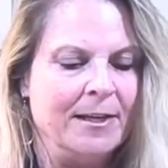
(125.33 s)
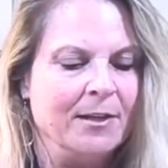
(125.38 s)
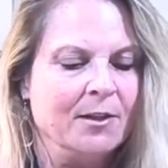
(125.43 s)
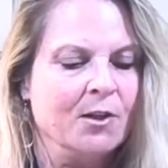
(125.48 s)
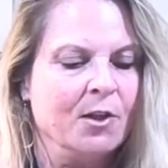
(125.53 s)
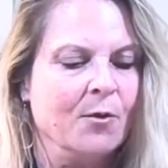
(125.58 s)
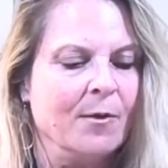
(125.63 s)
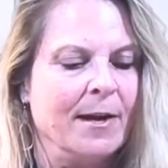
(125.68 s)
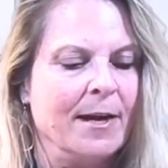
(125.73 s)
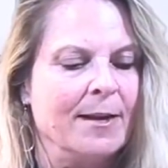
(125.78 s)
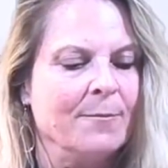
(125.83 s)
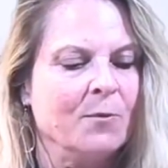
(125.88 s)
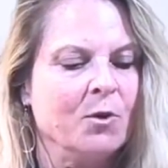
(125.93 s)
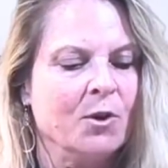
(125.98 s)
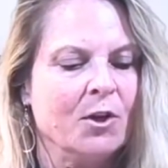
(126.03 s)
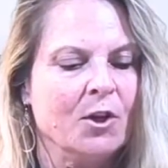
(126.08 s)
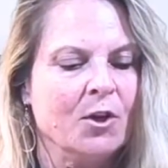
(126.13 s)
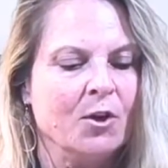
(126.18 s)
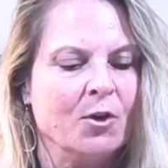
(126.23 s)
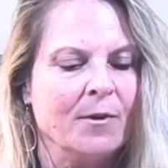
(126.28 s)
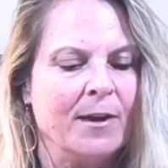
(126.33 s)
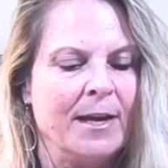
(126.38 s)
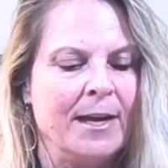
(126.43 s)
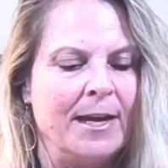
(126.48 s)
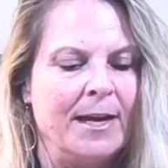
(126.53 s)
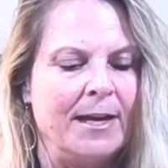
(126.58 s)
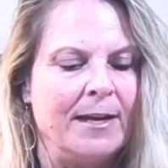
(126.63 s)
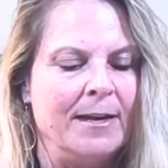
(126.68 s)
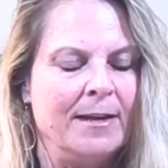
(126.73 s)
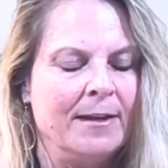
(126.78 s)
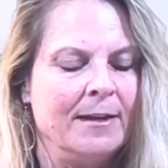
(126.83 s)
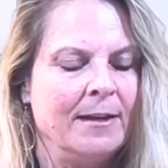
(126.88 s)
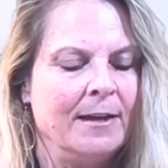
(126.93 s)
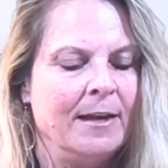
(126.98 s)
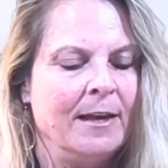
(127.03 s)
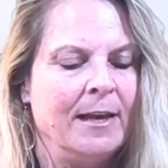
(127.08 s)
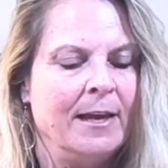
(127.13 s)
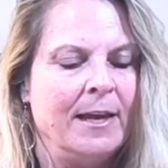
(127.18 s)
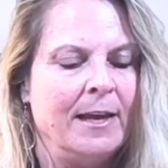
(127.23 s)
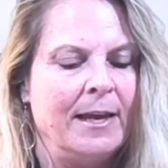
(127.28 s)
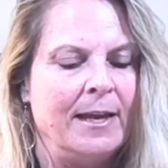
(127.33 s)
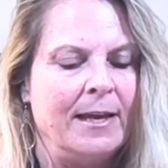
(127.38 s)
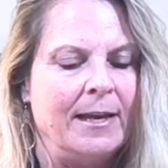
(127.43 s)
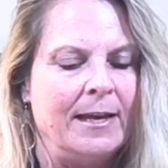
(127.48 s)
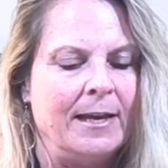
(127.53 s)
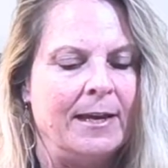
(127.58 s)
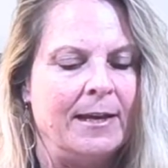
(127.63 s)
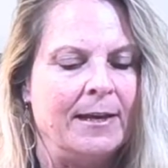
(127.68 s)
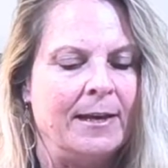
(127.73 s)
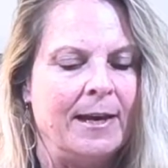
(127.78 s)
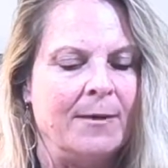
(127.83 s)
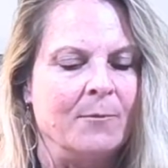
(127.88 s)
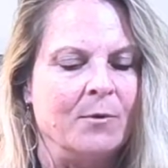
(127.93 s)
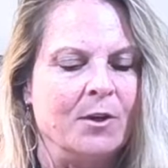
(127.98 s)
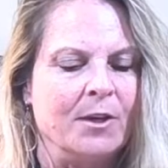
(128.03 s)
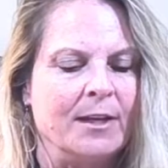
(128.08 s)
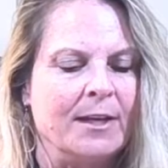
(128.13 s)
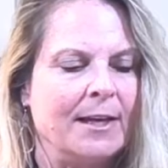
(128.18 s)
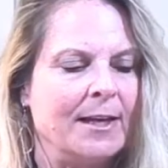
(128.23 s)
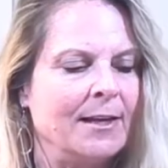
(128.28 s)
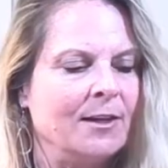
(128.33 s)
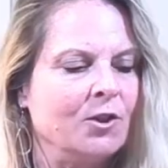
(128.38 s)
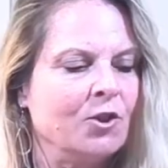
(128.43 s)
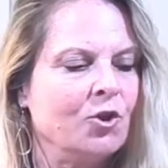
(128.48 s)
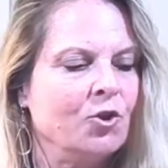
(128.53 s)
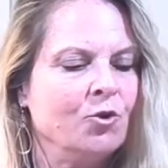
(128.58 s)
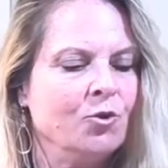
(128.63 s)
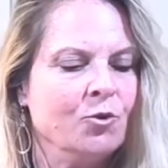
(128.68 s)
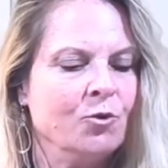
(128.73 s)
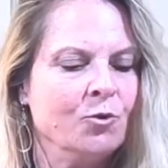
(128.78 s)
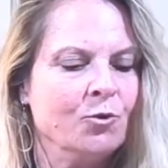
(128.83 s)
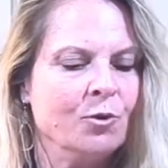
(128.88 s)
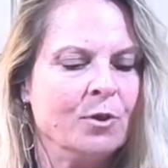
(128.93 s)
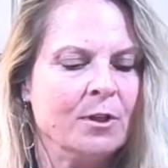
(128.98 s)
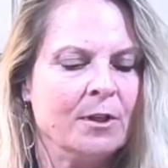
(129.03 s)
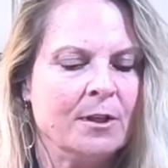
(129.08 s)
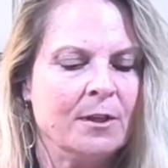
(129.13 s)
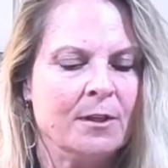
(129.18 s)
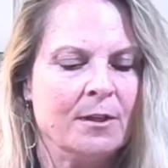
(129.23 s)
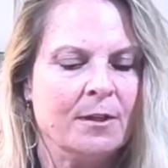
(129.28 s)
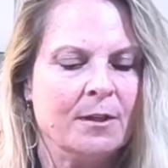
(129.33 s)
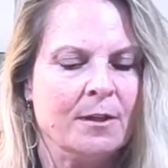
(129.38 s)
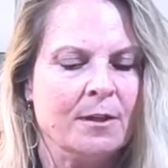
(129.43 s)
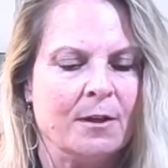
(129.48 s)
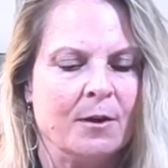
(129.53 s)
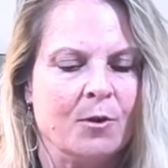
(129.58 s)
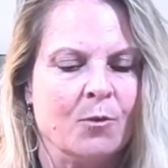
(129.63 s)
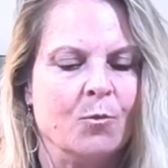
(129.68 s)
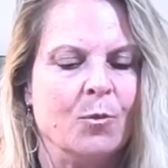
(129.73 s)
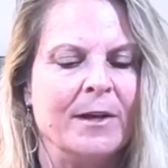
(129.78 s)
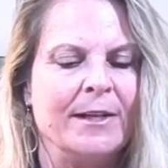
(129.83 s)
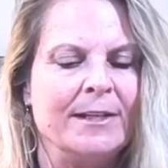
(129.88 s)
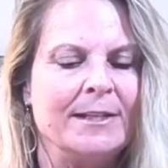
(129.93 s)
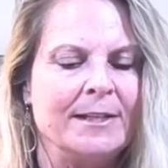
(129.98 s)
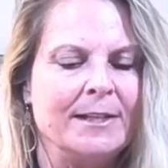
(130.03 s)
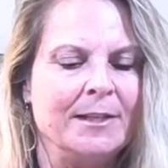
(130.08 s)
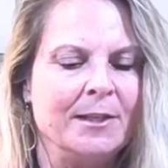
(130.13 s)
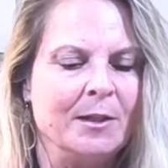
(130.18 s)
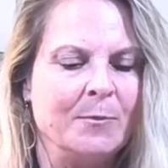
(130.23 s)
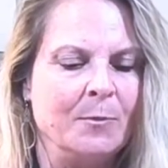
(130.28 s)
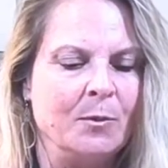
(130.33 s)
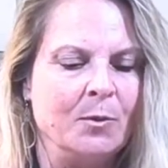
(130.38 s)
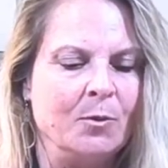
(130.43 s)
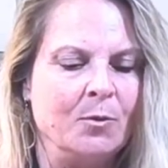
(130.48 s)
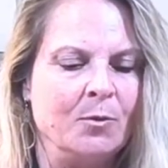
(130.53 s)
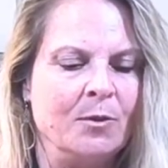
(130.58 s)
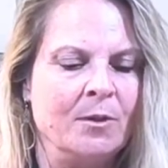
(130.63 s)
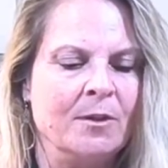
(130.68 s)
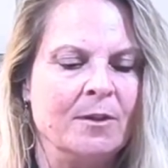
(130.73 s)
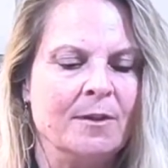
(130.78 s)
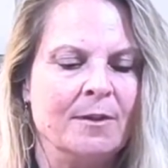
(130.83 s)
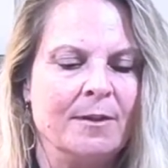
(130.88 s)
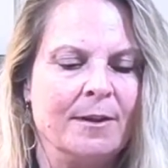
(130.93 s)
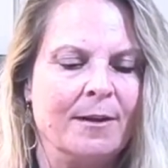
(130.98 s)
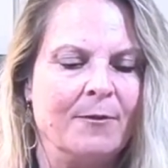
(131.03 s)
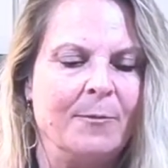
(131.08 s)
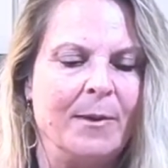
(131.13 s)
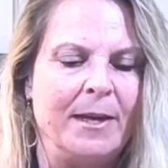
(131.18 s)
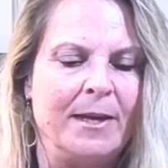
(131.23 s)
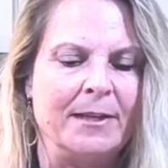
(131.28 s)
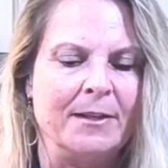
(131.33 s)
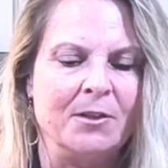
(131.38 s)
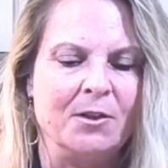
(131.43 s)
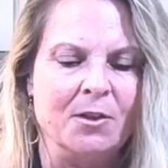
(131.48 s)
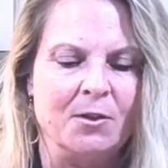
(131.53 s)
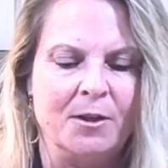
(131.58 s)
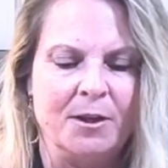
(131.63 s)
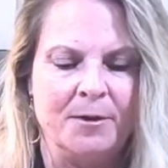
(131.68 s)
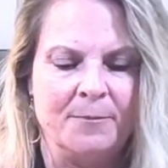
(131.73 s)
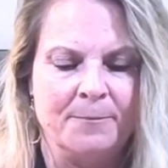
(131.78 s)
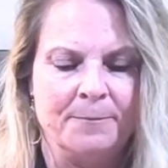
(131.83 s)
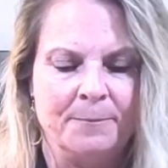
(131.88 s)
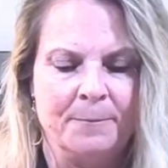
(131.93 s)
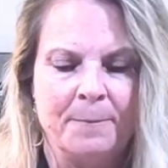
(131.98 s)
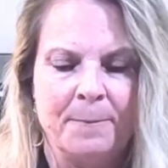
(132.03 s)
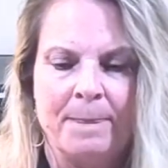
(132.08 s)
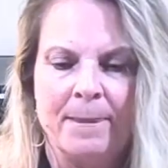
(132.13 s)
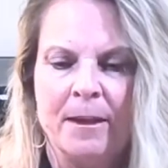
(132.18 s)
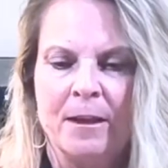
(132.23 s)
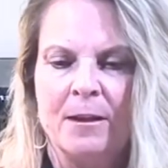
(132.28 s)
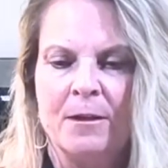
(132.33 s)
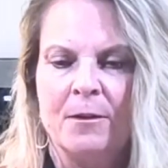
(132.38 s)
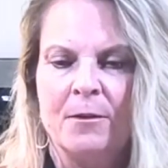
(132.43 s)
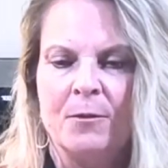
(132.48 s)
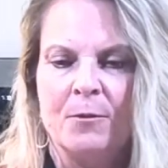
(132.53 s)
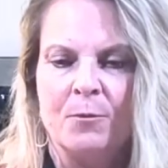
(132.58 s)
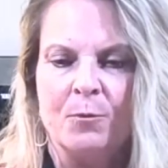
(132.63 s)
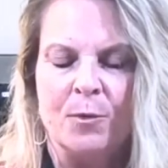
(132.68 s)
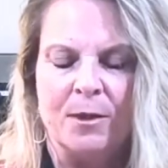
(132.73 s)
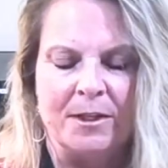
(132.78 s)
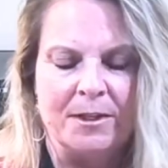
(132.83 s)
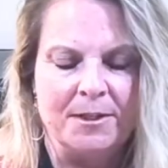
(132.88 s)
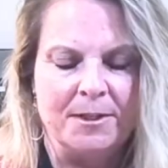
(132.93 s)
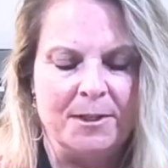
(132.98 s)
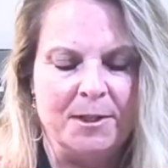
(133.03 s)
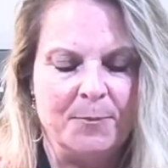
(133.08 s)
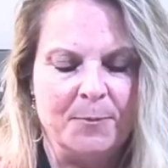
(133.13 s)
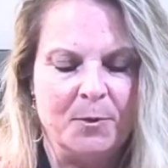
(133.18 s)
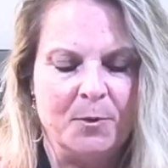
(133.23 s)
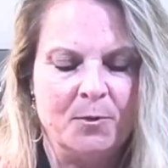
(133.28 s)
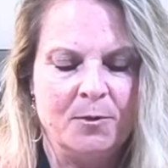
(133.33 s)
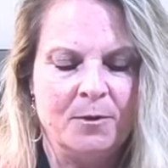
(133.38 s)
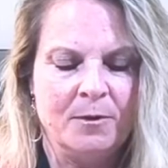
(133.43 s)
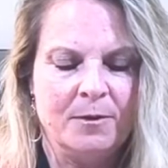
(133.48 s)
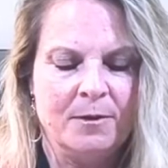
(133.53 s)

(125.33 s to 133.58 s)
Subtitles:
So I am going to go ahead and I'm going to get 1 teaspoon of baking soda. 1 teaspoon.